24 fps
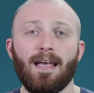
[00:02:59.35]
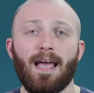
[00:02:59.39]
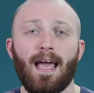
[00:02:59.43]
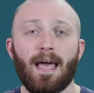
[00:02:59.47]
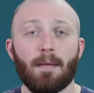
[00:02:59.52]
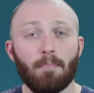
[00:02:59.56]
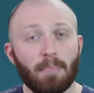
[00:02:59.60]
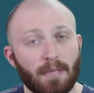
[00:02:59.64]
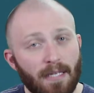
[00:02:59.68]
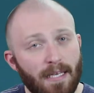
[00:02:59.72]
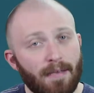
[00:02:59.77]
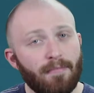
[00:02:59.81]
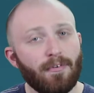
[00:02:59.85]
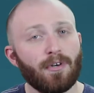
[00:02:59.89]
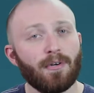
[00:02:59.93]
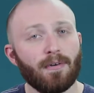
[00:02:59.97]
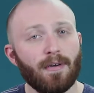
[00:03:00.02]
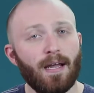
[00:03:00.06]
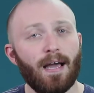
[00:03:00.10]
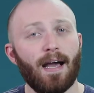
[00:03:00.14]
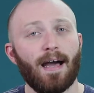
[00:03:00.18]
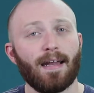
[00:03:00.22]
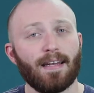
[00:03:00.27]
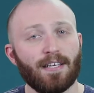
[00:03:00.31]
and believe it or
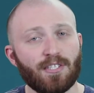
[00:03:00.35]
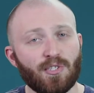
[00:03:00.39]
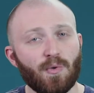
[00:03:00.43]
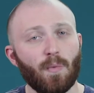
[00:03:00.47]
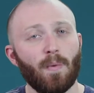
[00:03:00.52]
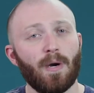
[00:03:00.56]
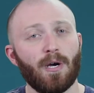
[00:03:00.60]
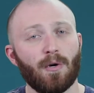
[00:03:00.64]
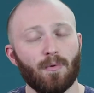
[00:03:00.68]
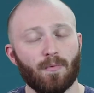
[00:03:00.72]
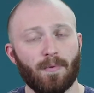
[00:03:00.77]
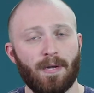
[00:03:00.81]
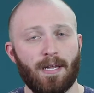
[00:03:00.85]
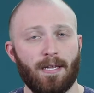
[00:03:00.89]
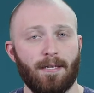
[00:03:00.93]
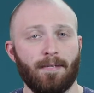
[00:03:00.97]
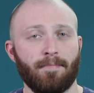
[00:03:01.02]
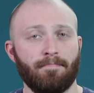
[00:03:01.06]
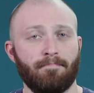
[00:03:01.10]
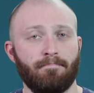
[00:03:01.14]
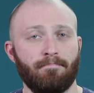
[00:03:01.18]
not, it's well written.